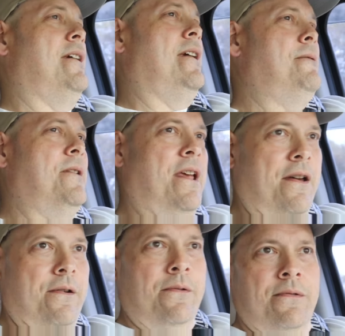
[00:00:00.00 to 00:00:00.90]
even
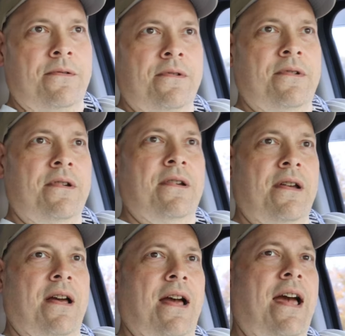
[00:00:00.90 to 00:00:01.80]
though
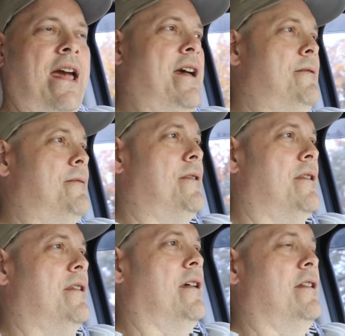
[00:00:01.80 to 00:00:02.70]
I have
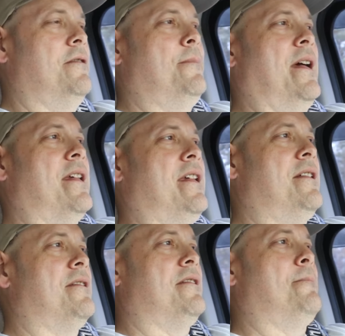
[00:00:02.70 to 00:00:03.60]
all of my
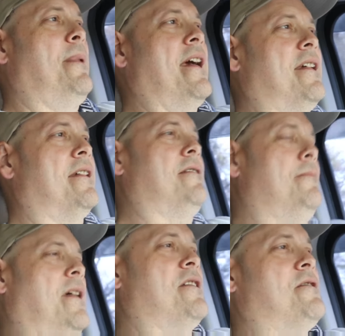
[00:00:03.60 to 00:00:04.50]
gear in the back
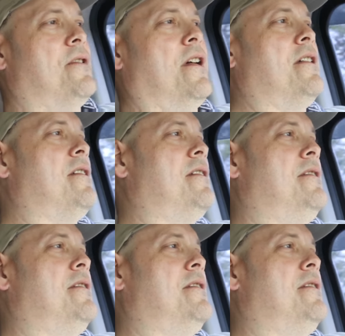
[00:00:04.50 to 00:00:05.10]
of my truck,